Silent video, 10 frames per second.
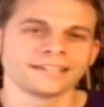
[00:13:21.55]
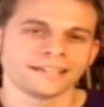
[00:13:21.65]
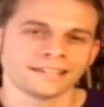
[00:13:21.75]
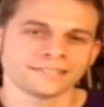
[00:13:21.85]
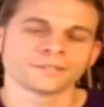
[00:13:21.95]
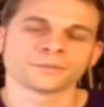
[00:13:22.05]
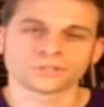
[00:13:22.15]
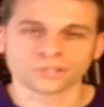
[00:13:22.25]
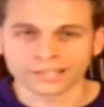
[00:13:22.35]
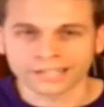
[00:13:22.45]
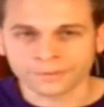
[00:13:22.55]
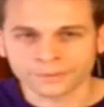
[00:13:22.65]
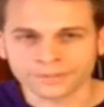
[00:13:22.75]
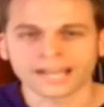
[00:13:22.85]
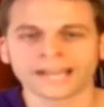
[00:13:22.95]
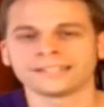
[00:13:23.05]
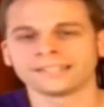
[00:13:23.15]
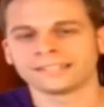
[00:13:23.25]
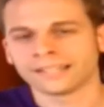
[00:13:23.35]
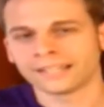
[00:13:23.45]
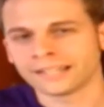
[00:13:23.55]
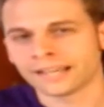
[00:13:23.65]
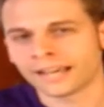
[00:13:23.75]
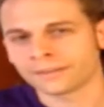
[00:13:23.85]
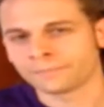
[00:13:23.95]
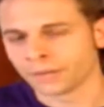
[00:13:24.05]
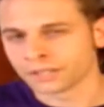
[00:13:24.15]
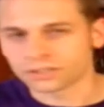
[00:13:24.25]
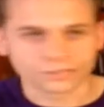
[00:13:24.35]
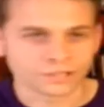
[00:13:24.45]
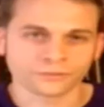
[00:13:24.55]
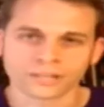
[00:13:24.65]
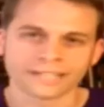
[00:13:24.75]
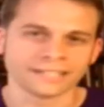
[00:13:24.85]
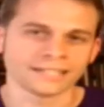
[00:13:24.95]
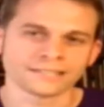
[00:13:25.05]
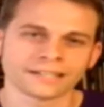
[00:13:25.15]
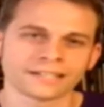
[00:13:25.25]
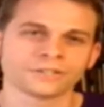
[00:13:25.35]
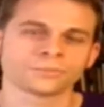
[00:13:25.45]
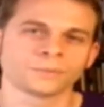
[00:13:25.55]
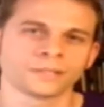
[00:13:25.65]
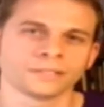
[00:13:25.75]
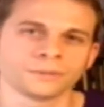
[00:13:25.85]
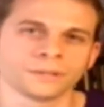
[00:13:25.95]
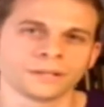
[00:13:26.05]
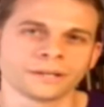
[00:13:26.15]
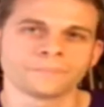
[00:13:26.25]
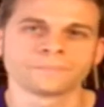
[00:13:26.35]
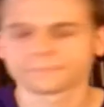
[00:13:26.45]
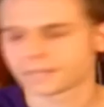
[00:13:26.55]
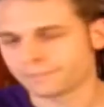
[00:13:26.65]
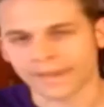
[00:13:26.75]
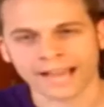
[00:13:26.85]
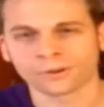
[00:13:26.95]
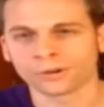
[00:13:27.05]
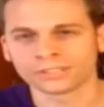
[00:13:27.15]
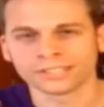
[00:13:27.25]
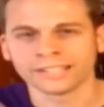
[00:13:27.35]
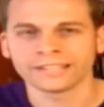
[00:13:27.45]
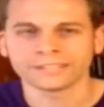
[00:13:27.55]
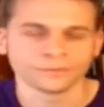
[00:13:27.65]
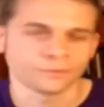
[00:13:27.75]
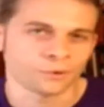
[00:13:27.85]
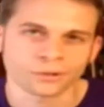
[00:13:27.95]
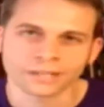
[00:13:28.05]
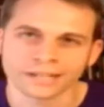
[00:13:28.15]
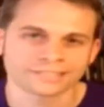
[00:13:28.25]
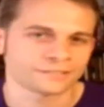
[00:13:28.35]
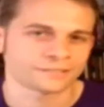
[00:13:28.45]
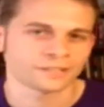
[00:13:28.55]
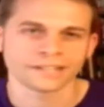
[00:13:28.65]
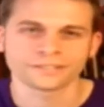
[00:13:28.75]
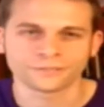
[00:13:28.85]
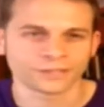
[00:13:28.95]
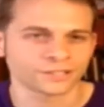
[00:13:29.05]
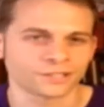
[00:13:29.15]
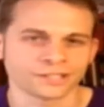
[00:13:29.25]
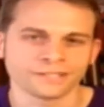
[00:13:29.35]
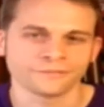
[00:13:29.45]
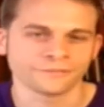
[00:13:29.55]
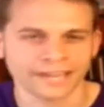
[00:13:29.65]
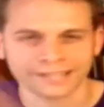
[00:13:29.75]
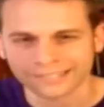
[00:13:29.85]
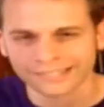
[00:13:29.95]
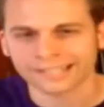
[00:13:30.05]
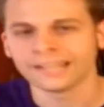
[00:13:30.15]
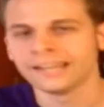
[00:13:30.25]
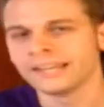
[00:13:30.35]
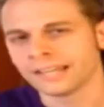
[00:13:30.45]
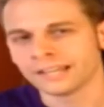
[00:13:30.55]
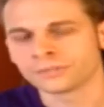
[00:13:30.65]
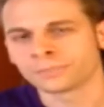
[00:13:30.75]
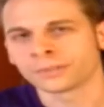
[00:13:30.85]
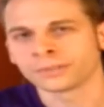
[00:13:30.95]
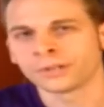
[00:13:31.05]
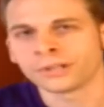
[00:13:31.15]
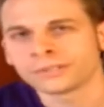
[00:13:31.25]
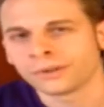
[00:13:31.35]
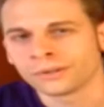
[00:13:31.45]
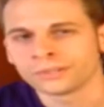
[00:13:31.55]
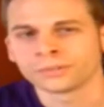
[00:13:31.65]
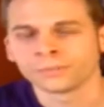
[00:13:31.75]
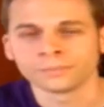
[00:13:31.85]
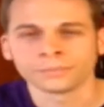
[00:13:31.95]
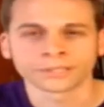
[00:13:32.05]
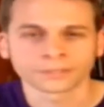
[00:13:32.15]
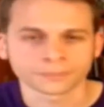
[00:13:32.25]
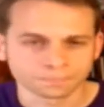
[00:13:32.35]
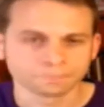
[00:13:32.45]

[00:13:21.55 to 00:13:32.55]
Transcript: And so it started out with that, and then I had a bunch of different ideas that I just wanted to pack all together, all kinds of science fiction and fantasy, and just put it all into one book.